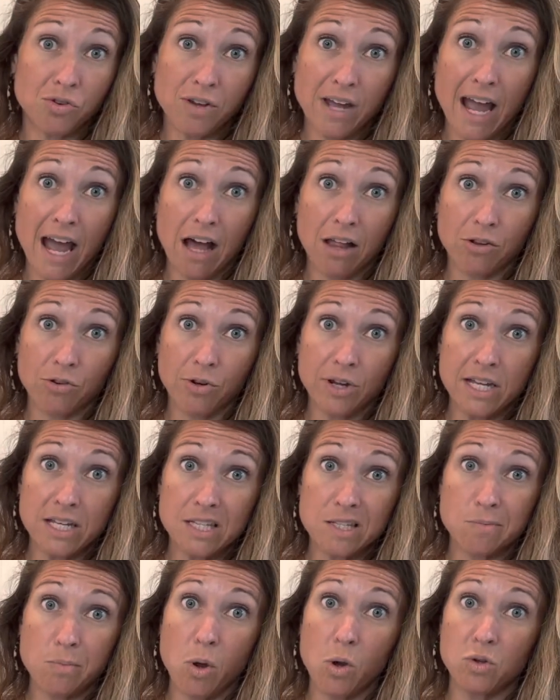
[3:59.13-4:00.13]

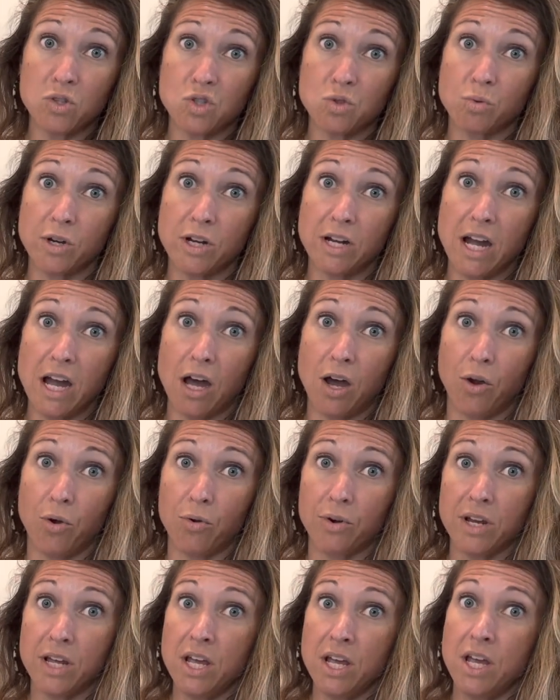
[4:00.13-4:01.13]
calories
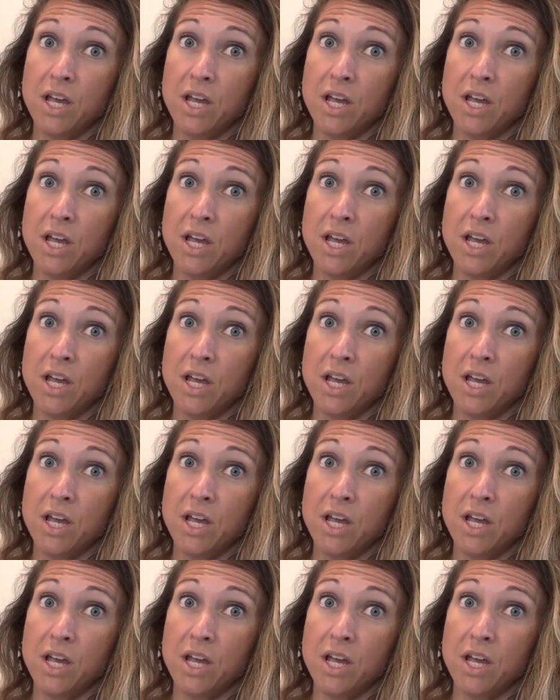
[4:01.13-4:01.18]
post-workout.